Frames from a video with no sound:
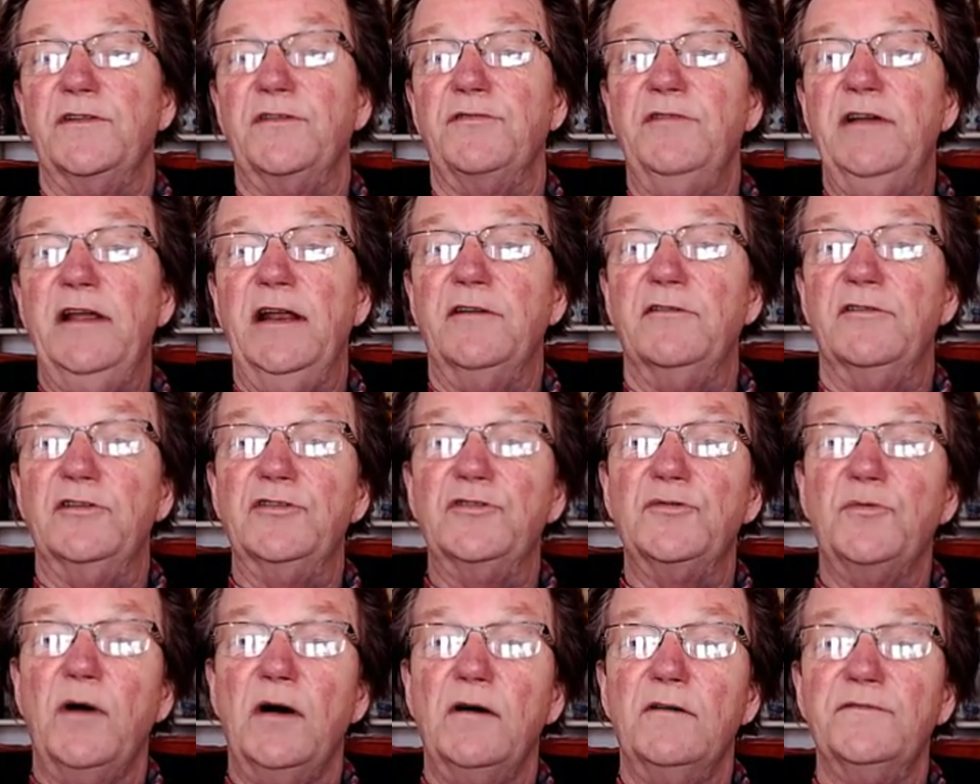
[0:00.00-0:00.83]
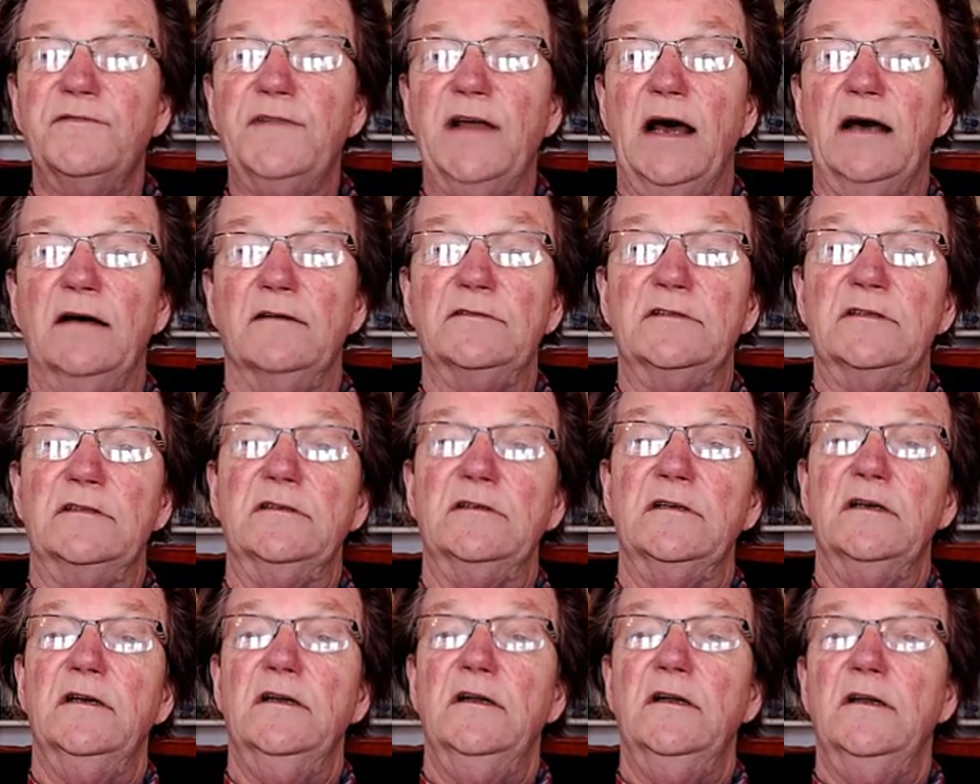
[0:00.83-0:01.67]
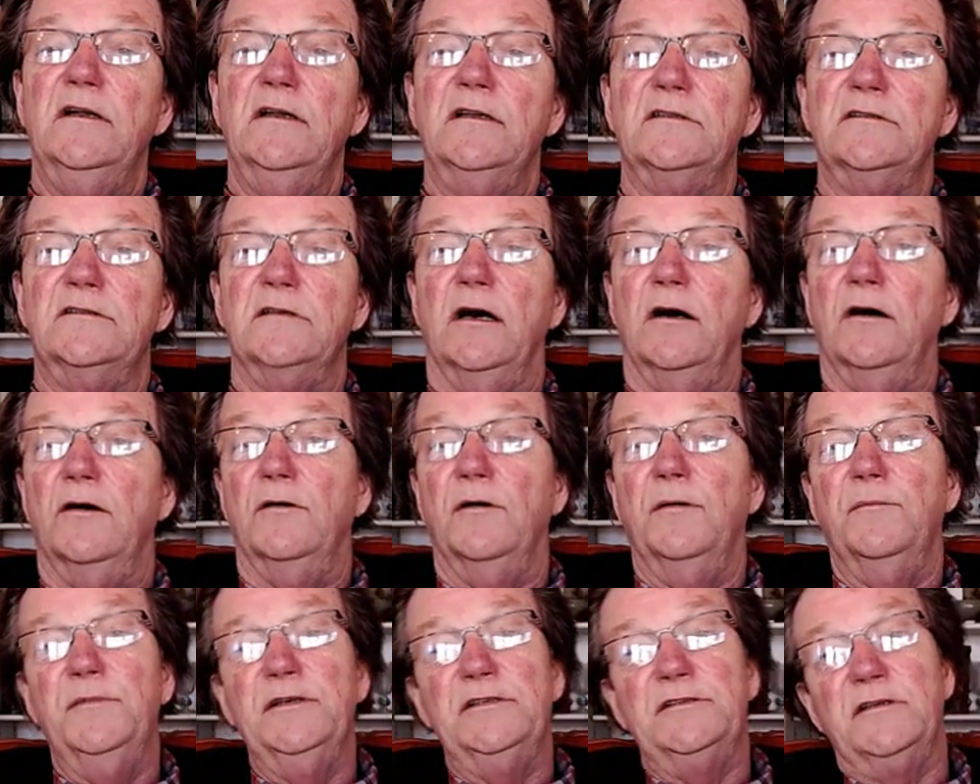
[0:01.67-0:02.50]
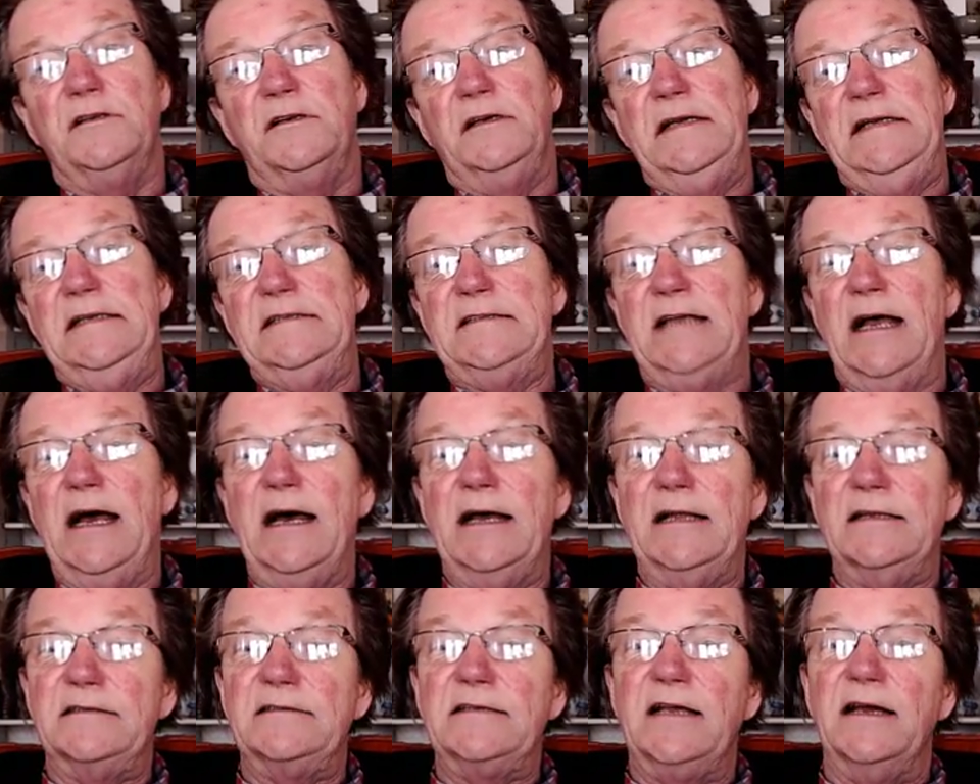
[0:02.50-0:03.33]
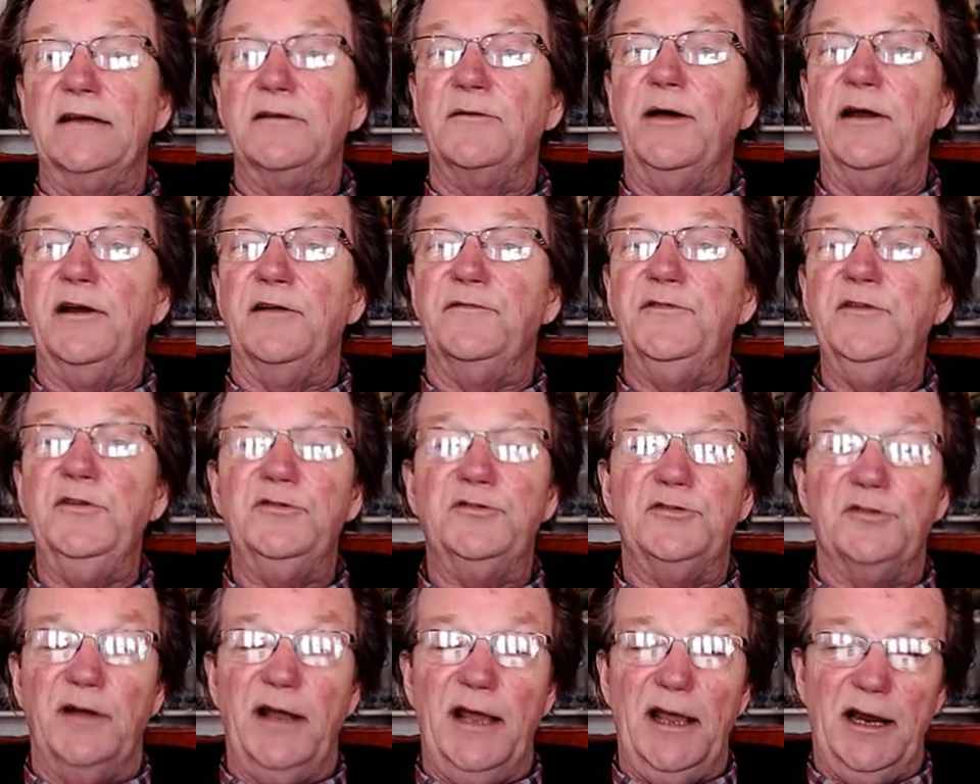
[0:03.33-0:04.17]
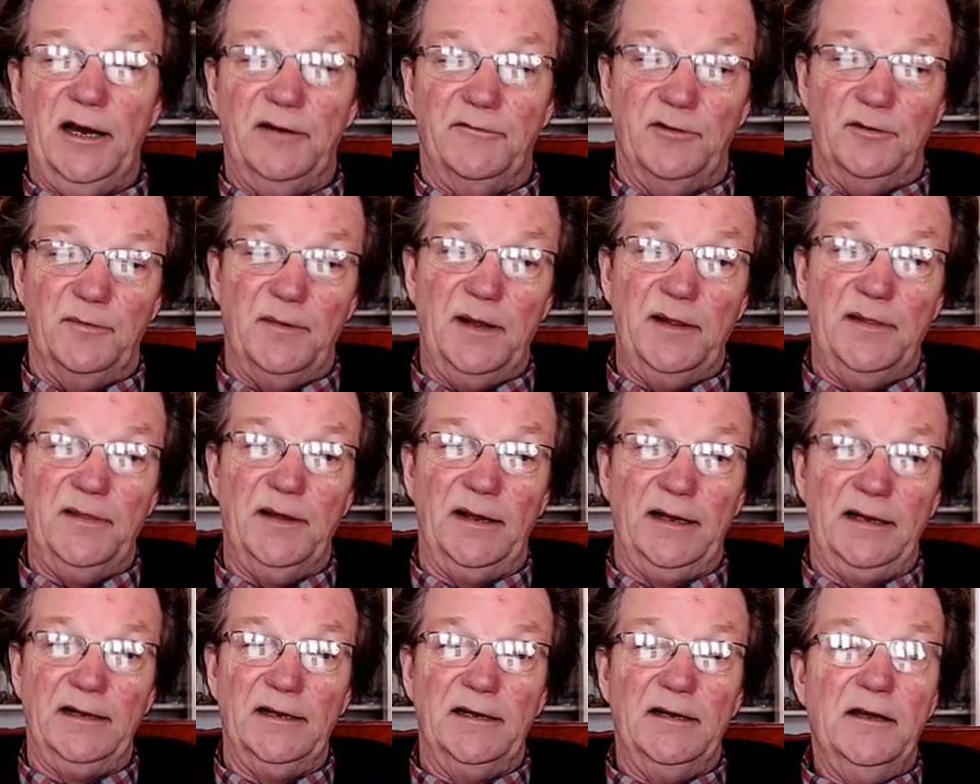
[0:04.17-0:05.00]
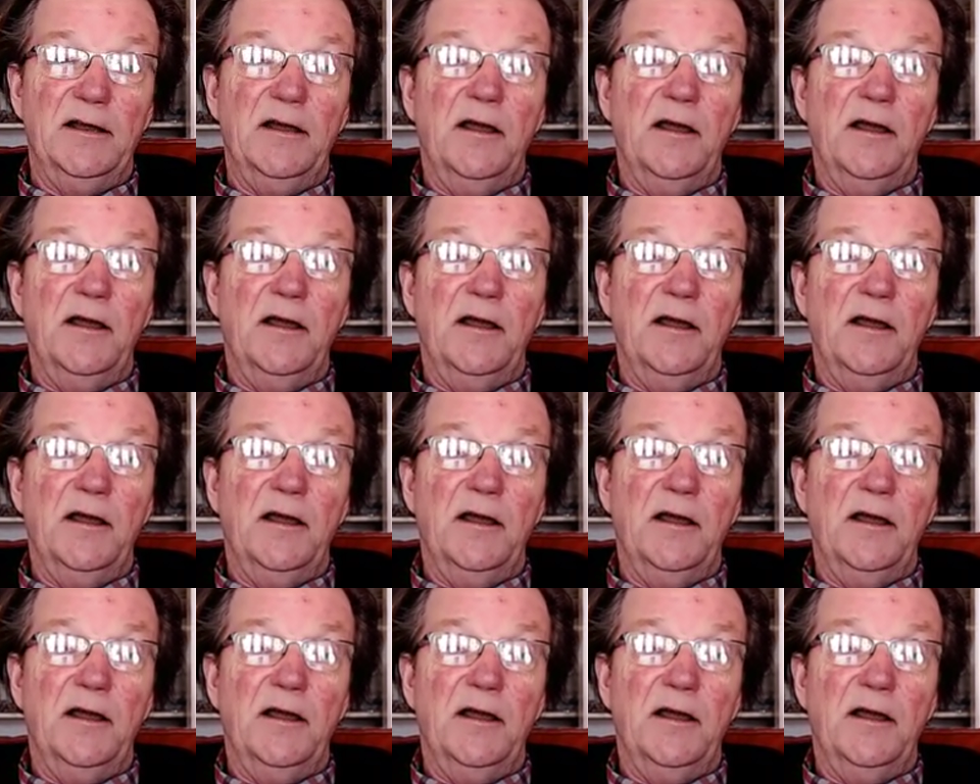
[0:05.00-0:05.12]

for $312,000. So Mr. Gizan's got quite a future ahead of him, I think.